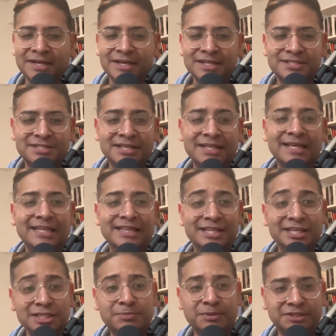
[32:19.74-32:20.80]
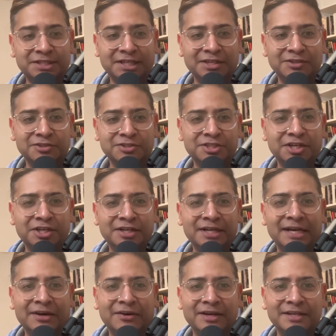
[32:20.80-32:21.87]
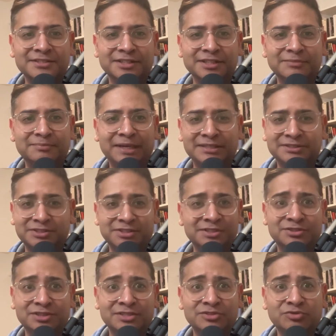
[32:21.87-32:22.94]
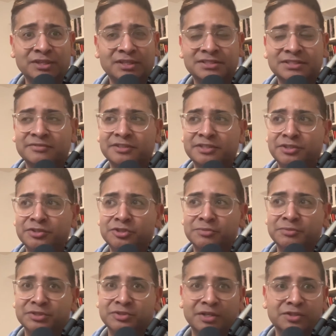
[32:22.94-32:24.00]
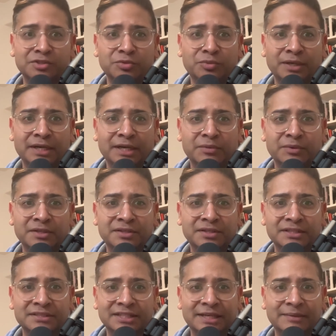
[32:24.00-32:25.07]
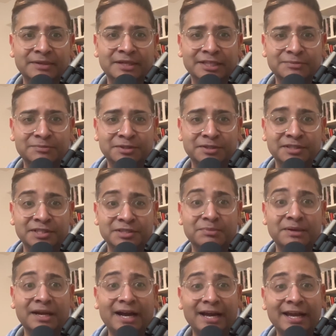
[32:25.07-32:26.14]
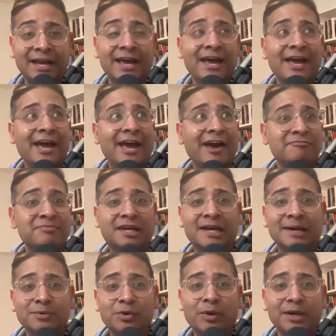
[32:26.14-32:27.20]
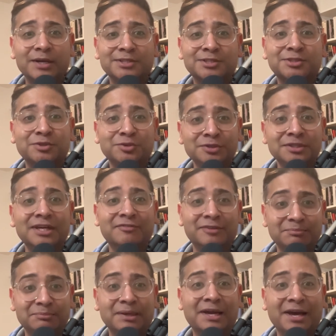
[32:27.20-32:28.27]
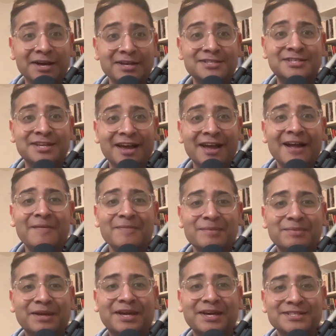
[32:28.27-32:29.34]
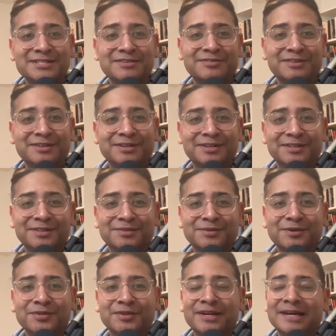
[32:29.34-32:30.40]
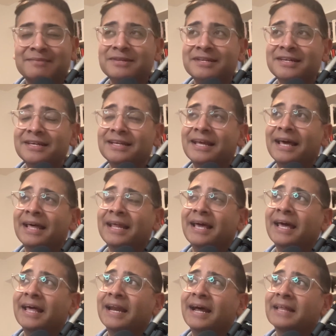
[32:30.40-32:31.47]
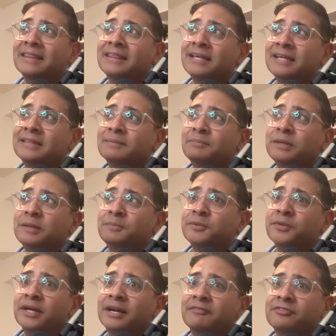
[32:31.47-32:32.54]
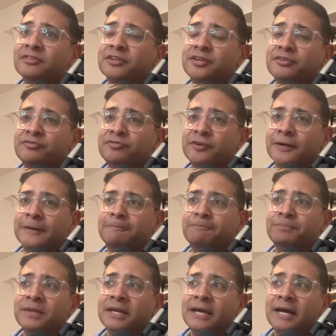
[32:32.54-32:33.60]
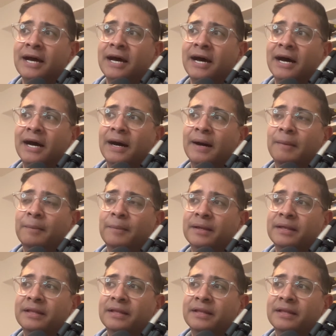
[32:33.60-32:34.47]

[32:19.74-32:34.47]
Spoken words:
sitting in this particular chair now as lead pastor is relatively new to me. So I don't want anyone to think that I'm an expert in this, but I have become quite a student of it because of the role that I'm in, and I think the people that I've learned from, um,